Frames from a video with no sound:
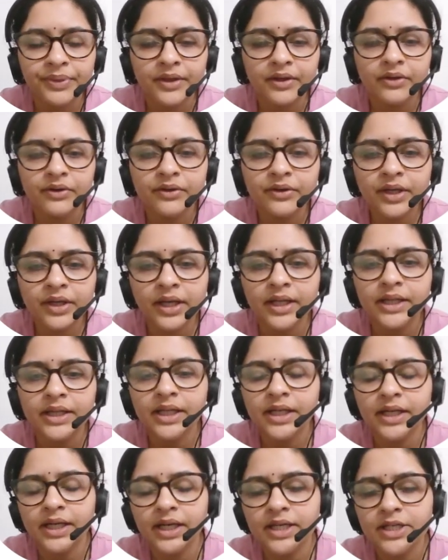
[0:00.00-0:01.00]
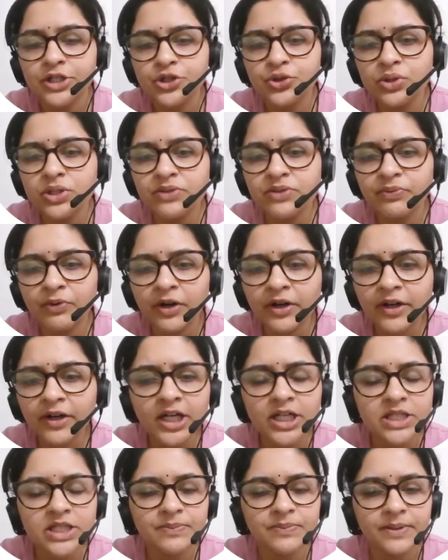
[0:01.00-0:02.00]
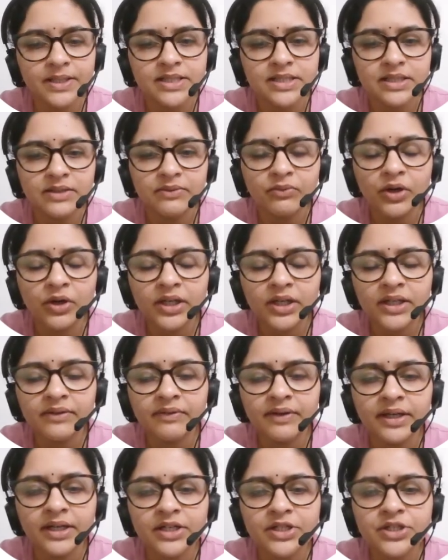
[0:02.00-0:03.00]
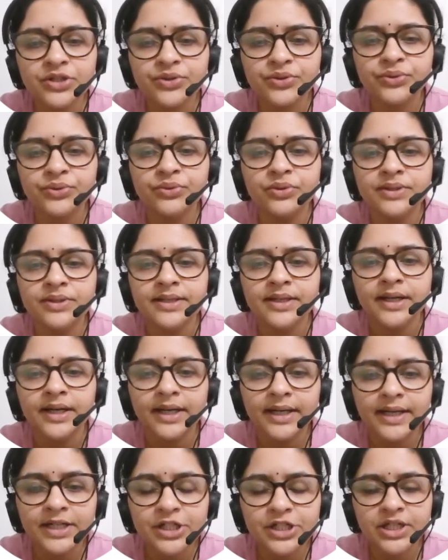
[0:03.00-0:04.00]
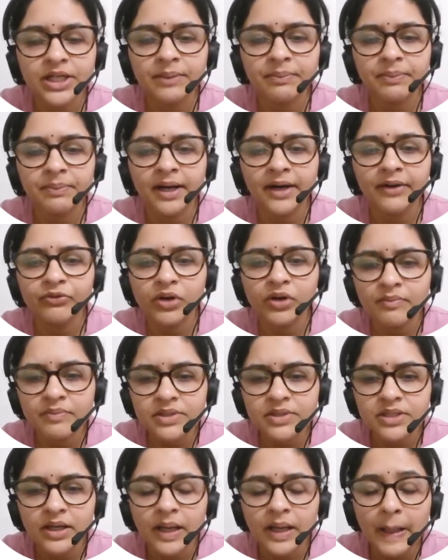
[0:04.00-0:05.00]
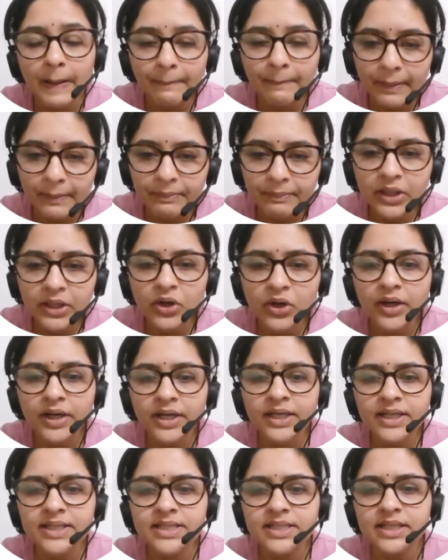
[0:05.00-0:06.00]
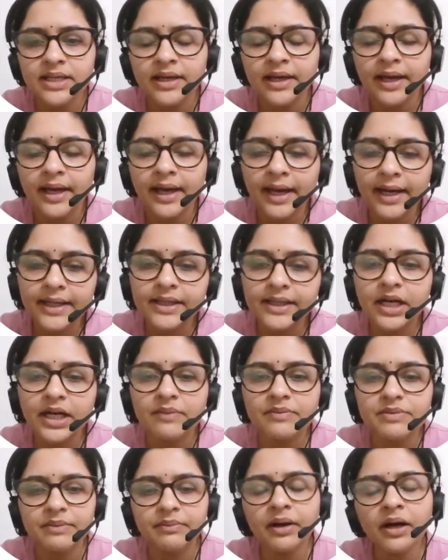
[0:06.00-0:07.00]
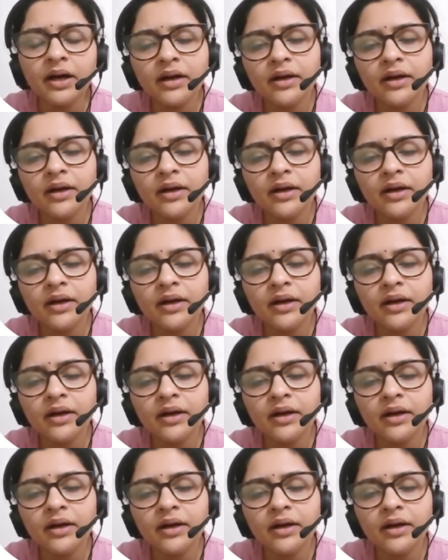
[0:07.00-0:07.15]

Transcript: Okay. Then next tools for transparency. What are the various tools? Digital platforms, public audits, and Gram Sabha